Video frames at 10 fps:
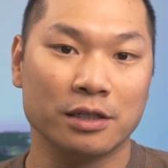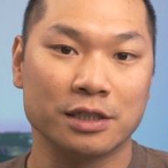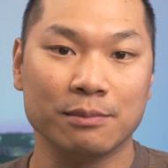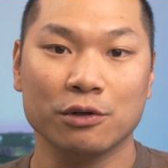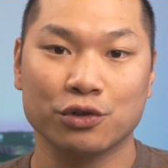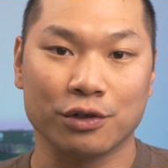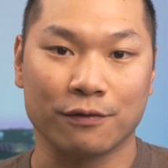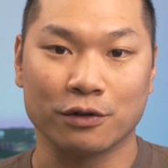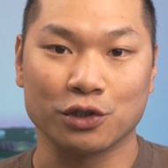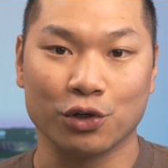Similar to the
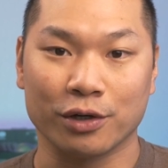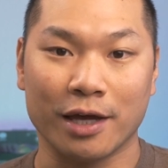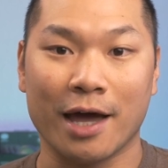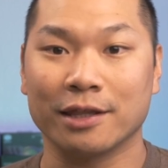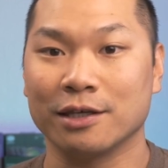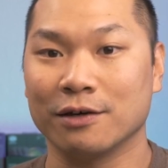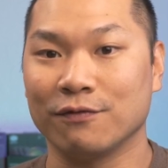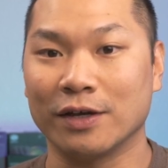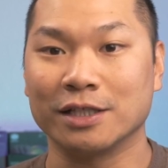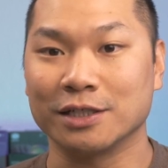first look at the
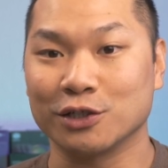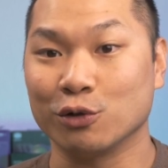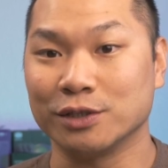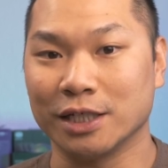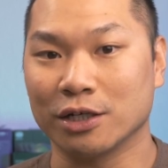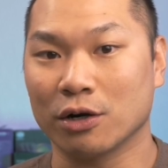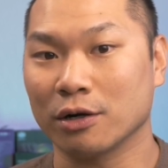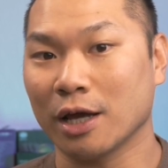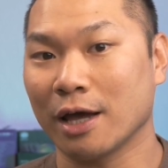Ventus OC cart,